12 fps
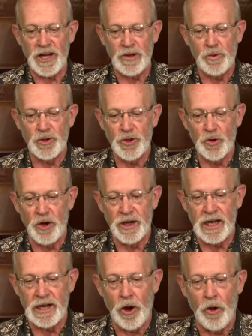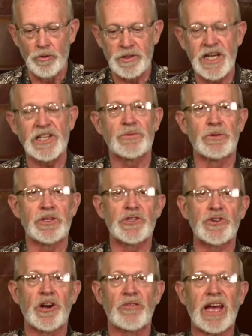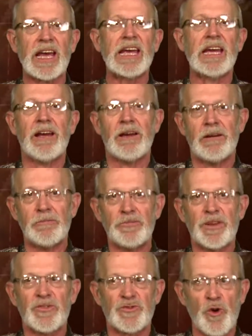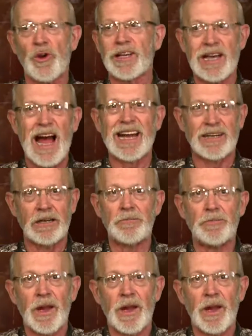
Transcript: and we're doing an Old Testament survey sort of, kind of,